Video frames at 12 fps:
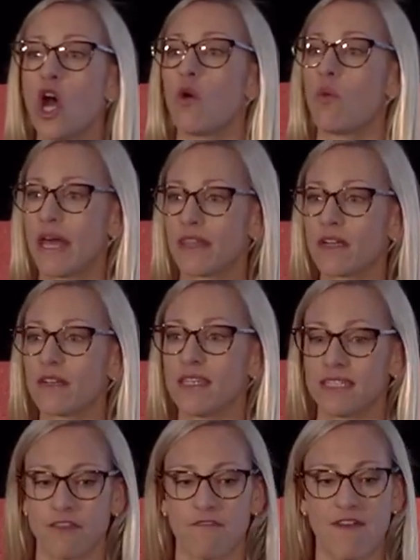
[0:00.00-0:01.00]
whether
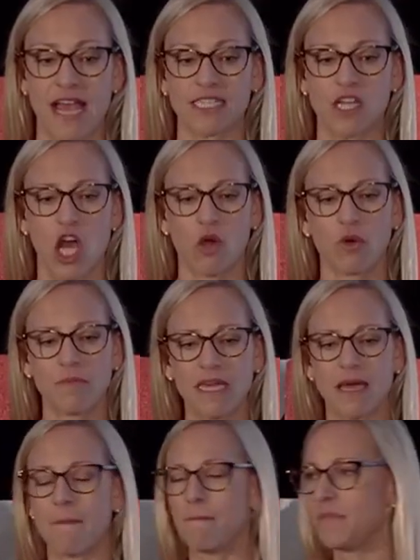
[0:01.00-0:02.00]
this effect will be
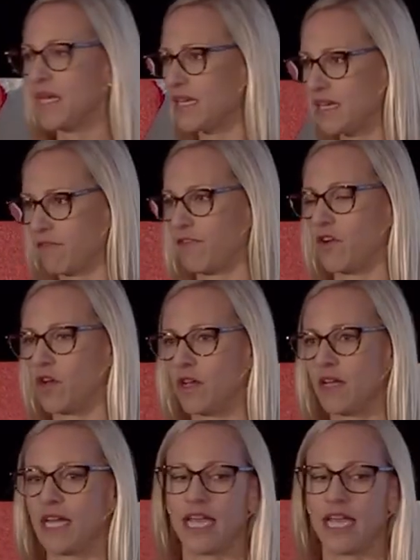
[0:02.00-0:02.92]
meaningful